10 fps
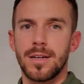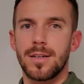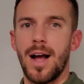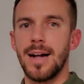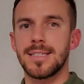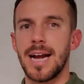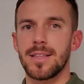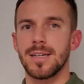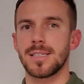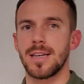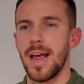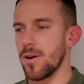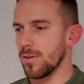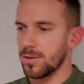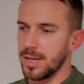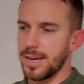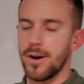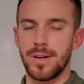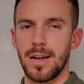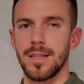contact us today or click
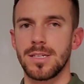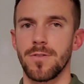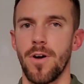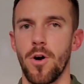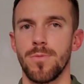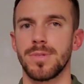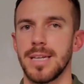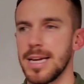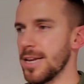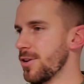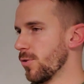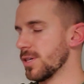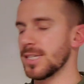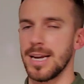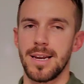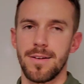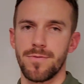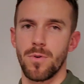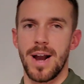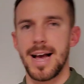here to get a list of homes in your city
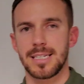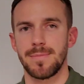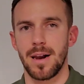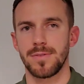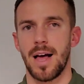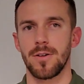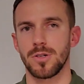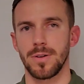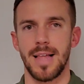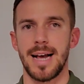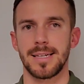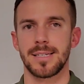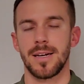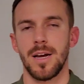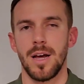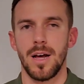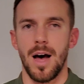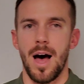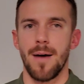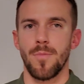for X amount of dollars or less?
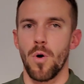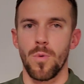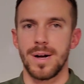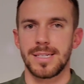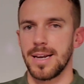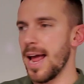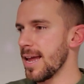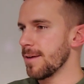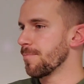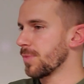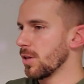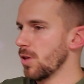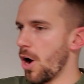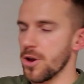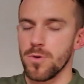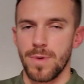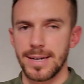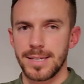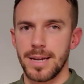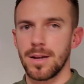Or was it, hey, are you
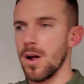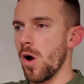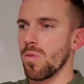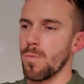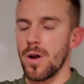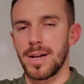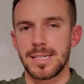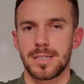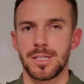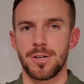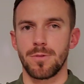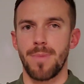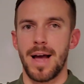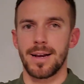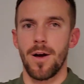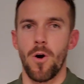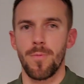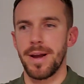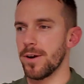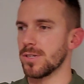renting? Why don't you guys consider buying a home?
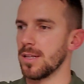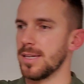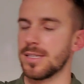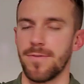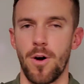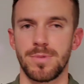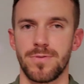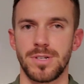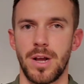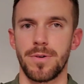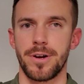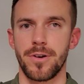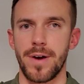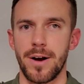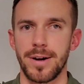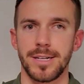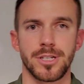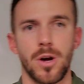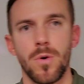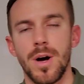Here's a list of homes for sale near your area.
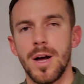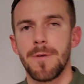So